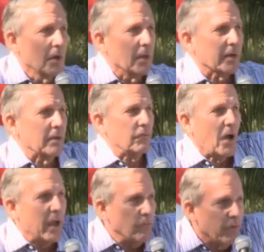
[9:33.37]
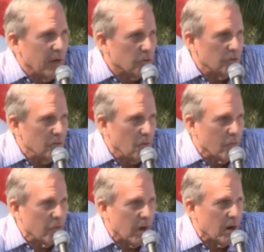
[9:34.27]
like the fine vet
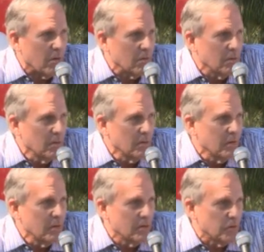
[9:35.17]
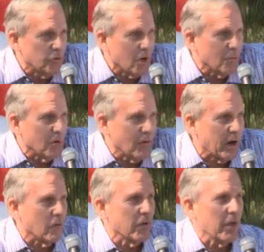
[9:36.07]
over there, the gentleman
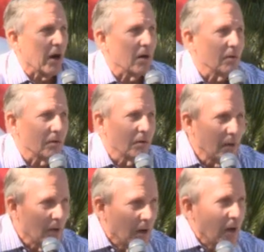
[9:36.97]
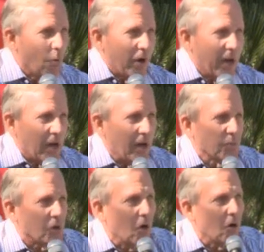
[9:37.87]
right over there, when he
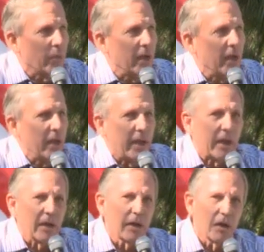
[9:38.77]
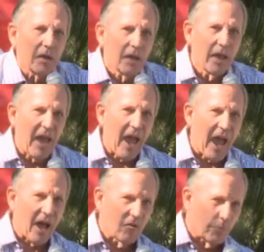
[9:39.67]
comes home, he can
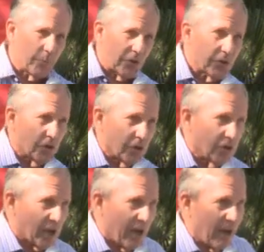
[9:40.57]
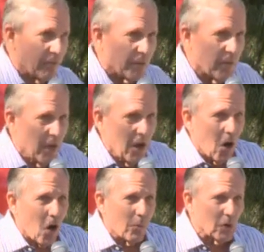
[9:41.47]
have businesses. I have
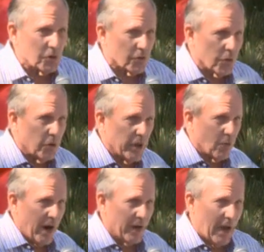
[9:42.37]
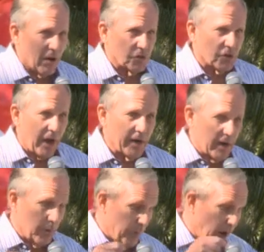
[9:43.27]
almost 30 right now signed
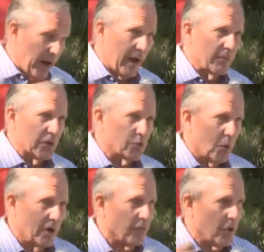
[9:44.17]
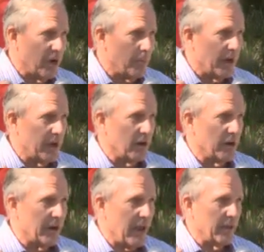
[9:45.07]
up. I have this one for anybody here
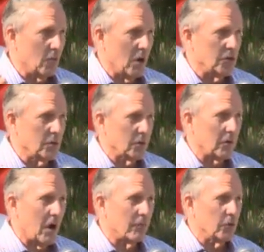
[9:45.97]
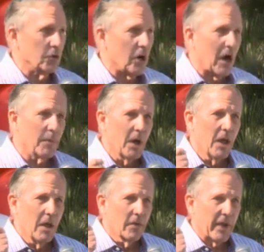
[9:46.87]
today that wants to offer a job.
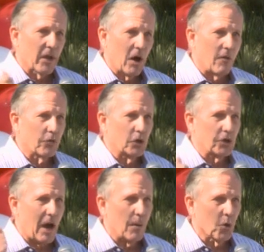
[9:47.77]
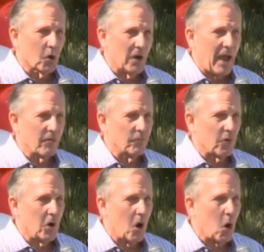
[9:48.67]
They can offer a job. We're going to have them
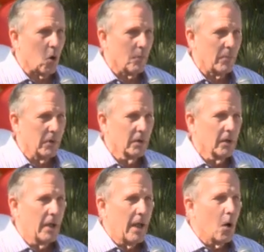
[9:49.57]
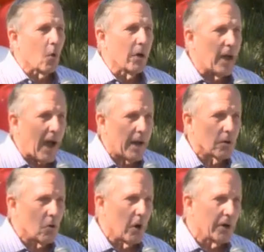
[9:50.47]
for a home. We're
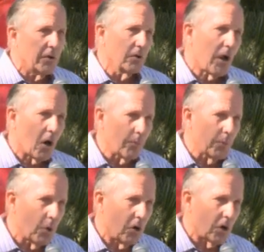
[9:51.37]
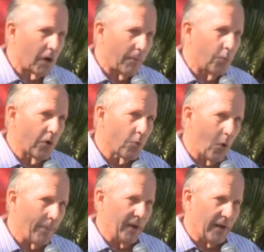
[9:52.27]
not going to help them hook up with
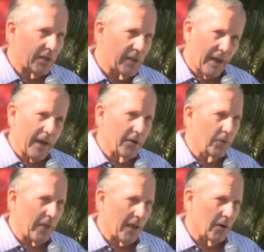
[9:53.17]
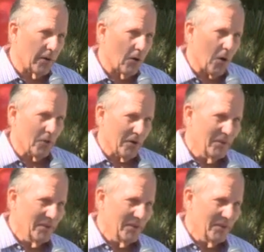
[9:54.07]
women. Now, they got to do that on their own.